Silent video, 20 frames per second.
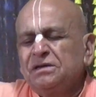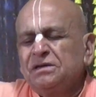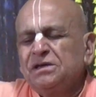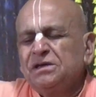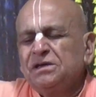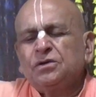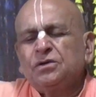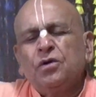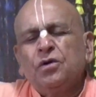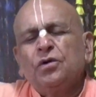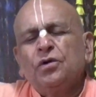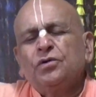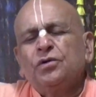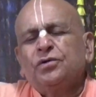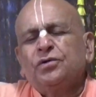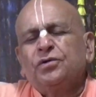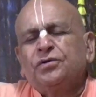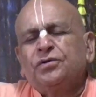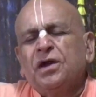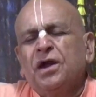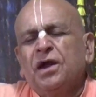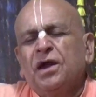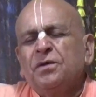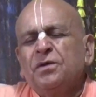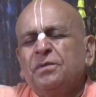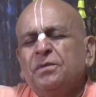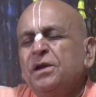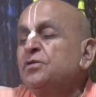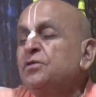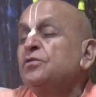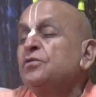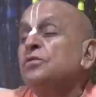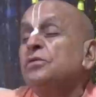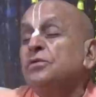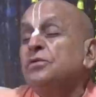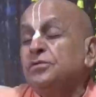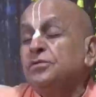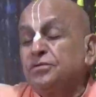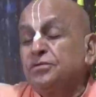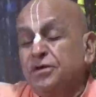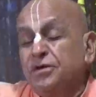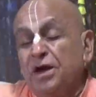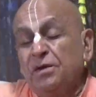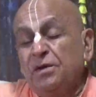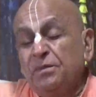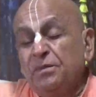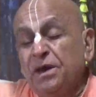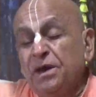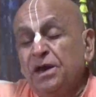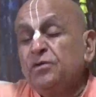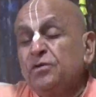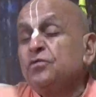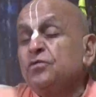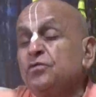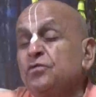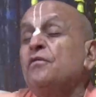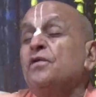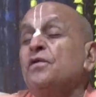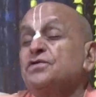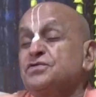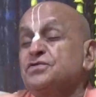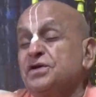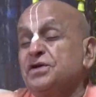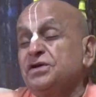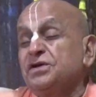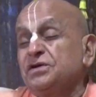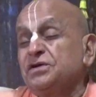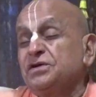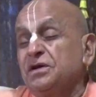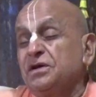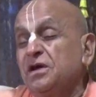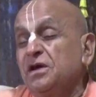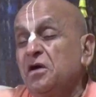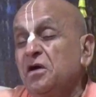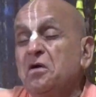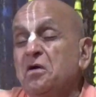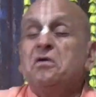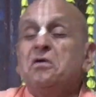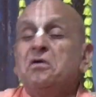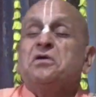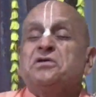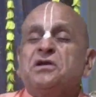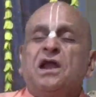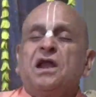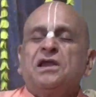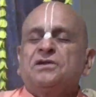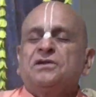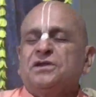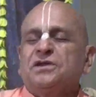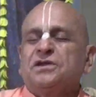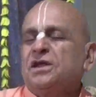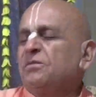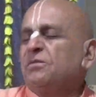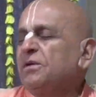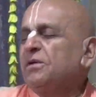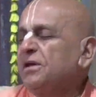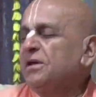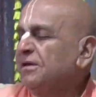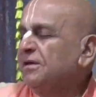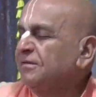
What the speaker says: is going to turn me into a frustration. Oh, he's not listening to me.